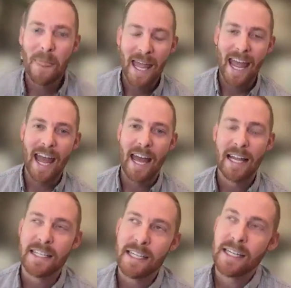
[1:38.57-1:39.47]

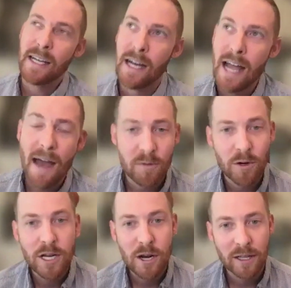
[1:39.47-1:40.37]
And after
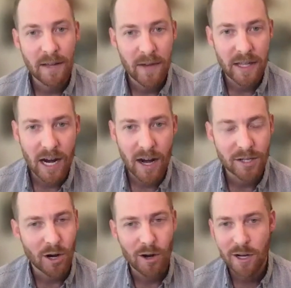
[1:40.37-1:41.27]
a year of living there, I
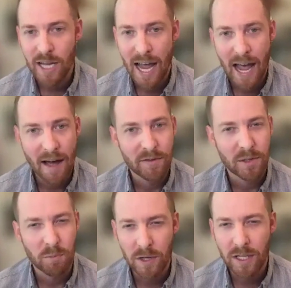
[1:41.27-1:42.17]
started to have
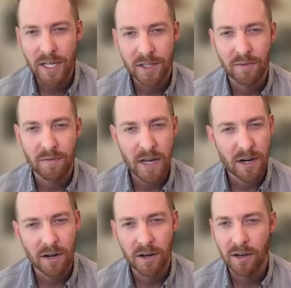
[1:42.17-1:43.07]
some really
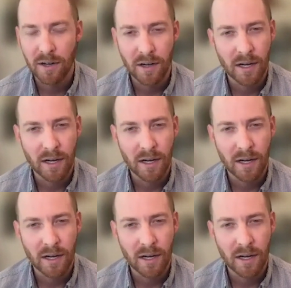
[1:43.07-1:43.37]
severe,